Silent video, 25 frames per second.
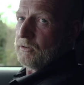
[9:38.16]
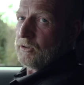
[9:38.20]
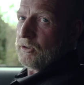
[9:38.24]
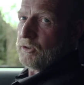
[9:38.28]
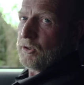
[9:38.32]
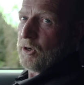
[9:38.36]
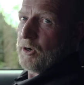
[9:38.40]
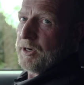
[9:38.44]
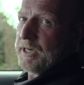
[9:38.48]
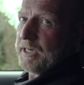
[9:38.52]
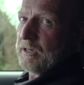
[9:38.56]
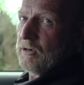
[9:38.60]

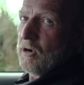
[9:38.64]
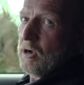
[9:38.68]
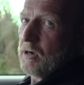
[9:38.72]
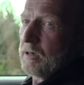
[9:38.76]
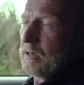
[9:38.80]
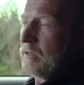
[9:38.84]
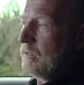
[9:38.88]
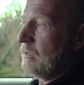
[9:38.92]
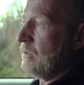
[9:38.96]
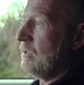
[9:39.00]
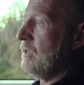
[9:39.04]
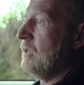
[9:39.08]
turning
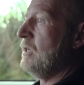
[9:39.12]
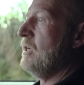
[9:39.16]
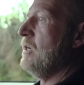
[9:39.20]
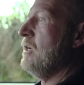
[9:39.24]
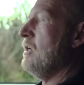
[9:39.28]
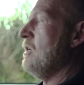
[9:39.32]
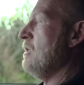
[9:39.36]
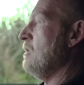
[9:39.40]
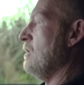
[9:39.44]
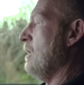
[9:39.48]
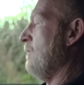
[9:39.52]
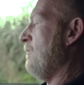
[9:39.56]
lock.
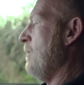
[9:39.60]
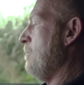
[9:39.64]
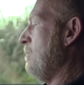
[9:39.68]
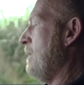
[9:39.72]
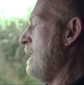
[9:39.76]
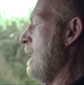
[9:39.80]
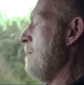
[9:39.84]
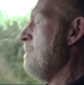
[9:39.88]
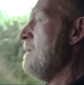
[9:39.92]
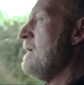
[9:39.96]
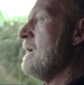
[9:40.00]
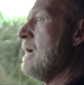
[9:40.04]
So if I'm
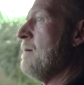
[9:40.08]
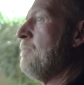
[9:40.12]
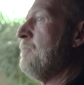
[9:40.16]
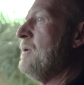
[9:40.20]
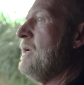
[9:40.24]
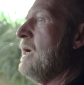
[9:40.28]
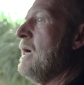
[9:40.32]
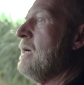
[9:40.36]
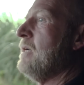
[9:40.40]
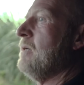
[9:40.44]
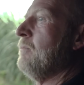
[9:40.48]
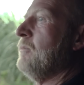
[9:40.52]
coming up
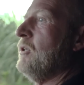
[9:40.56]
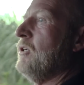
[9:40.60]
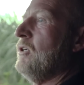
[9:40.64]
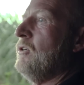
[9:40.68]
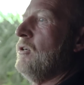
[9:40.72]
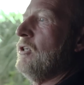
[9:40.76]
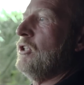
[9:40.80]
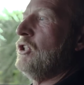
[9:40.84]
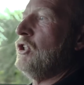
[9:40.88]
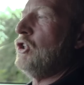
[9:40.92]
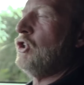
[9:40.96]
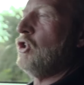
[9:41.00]
here and I'm going
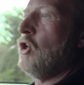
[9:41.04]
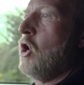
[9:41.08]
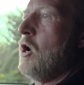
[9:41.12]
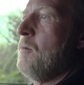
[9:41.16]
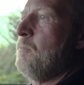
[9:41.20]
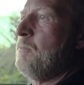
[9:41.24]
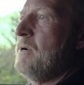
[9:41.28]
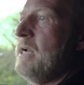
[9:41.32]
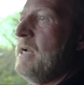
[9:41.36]
to do a sharp